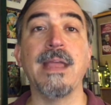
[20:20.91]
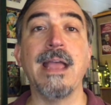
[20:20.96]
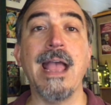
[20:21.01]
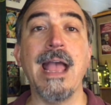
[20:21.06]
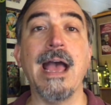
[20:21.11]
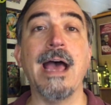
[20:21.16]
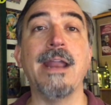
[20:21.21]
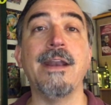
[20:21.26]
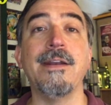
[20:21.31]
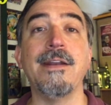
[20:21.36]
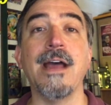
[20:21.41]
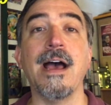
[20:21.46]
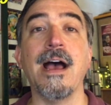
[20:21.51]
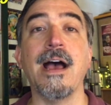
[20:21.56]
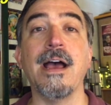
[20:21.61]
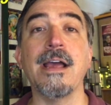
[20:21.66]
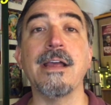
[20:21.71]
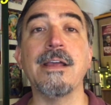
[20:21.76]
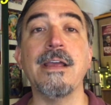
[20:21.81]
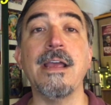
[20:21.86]
And
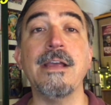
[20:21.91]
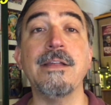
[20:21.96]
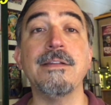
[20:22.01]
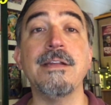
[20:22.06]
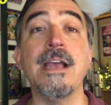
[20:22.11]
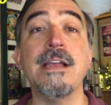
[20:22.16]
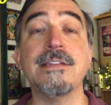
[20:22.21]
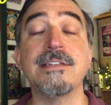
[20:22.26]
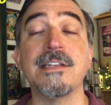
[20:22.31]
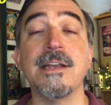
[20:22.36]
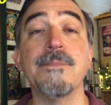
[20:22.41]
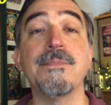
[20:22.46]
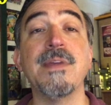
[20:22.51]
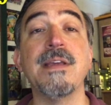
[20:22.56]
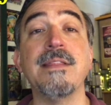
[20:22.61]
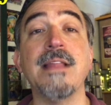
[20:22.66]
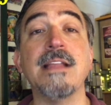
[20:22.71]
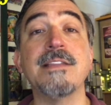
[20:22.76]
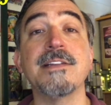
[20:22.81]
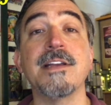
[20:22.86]
it's
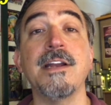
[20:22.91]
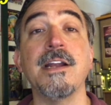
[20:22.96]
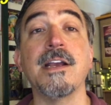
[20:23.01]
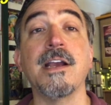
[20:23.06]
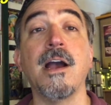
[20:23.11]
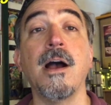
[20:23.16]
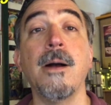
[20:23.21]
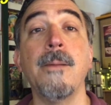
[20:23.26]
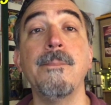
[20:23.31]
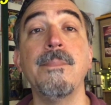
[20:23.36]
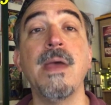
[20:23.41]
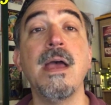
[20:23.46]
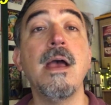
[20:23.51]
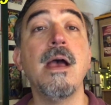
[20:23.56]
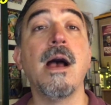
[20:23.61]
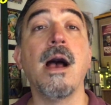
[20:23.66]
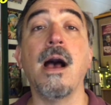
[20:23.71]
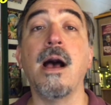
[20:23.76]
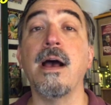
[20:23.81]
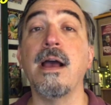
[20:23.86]
something that's going to come
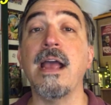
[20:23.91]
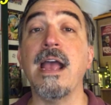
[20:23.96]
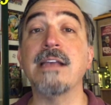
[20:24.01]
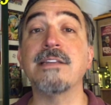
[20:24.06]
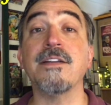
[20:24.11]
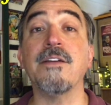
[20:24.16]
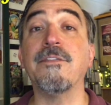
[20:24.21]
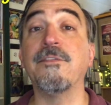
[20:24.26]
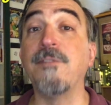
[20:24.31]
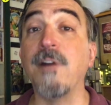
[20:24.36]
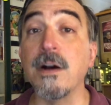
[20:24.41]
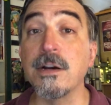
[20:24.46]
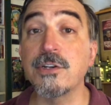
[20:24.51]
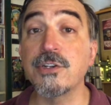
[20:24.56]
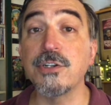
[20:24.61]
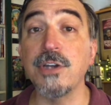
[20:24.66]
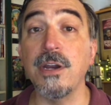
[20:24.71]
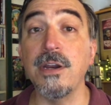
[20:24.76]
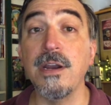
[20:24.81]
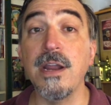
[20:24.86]
as a
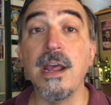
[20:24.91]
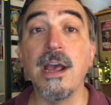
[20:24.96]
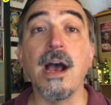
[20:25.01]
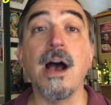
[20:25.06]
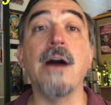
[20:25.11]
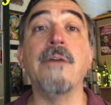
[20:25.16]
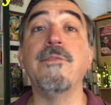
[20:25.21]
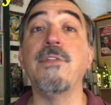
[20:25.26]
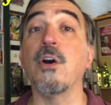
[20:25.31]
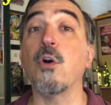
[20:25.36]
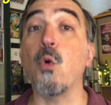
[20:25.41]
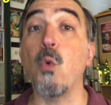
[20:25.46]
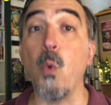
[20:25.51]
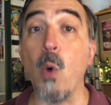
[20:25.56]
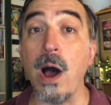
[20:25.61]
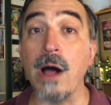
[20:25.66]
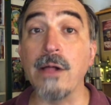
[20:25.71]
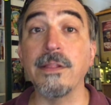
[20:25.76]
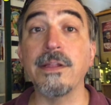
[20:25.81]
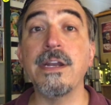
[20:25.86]
function of the
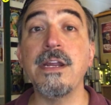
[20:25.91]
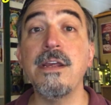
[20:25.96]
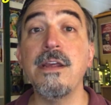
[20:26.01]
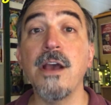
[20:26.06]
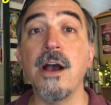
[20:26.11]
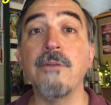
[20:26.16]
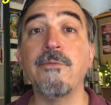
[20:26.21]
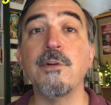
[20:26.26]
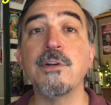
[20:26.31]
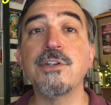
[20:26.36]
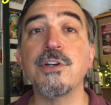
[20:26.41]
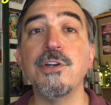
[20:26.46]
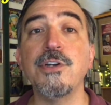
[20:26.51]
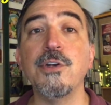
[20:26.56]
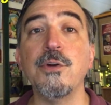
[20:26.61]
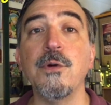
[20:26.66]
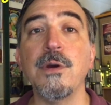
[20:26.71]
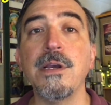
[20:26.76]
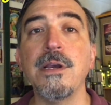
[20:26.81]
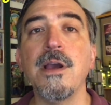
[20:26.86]
quality of what you're
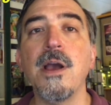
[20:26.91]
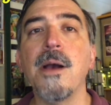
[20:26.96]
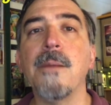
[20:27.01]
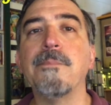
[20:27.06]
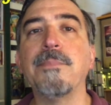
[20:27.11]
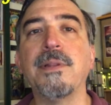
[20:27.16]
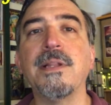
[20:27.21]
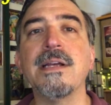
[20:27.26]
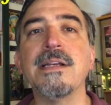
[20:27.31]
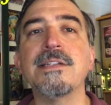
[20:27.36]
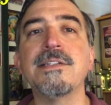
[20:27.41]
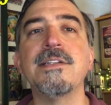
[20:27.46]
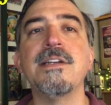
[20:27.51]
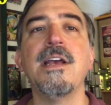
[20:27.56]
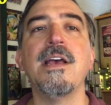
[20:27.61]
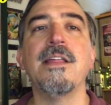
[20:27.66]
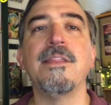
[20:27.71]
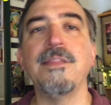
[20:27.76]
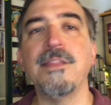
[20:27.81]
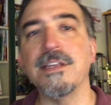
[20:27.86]
doing, plus
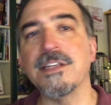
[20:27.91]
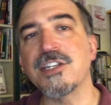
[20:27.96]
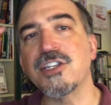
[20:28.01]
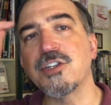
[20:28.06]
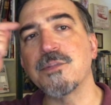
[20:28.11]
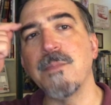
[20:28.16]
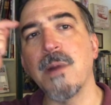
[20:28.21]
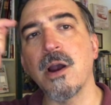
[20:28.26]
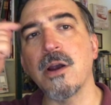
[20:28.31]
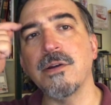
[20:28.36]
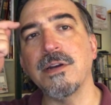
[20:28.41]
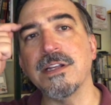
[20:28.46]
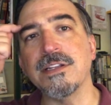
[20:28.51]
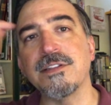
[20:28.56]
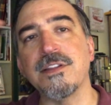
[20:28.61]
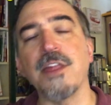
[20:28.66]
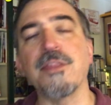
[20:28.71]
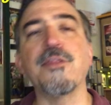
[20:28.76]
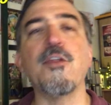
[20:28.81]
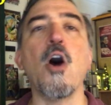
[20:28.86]
the smartness,
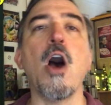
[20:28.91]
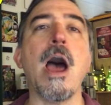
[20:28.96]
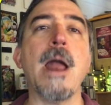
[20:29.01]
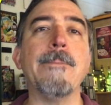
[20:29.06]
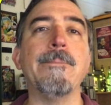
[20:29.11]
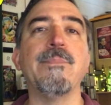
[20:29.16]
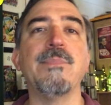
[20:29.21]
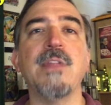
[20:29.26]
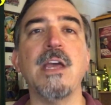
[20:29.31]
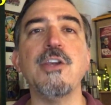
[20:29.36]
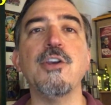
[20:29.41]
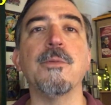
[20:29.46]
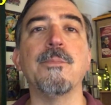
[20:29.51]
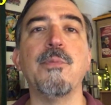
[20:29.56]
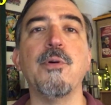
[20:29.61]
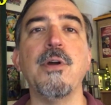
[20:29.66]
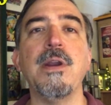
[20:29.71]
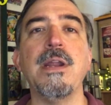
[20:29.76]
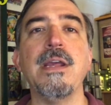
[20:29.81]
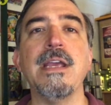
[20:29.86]
the thought that you're
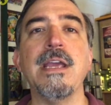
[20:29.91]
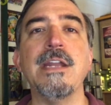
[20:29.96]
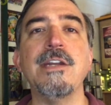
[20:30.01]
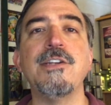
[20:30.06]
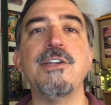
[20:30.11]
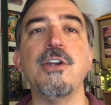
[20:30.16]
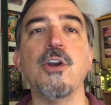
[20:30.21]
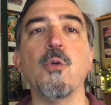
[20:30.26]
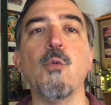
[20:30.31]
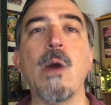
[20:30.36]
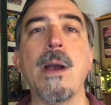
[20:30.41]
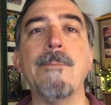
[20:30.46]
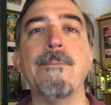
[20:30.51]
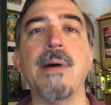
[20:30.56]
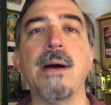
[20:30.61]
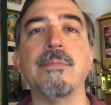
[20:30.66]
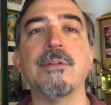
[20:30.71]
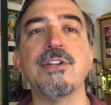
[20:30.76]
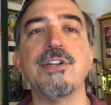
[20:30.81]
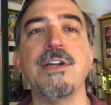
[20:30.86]
putting into your web
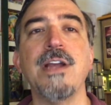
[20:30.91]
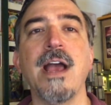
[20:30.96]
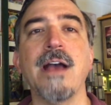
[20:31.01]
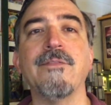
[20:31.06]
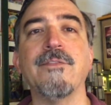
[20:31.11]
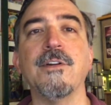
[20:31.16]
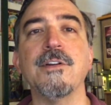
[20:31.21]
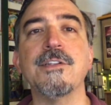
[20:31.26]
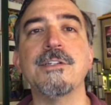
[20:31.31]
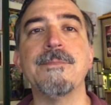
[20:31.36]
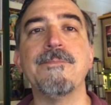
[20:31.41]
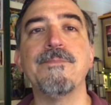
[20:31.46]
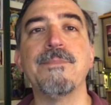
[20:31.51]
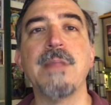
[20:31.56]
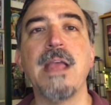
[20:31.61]
publishing efforts.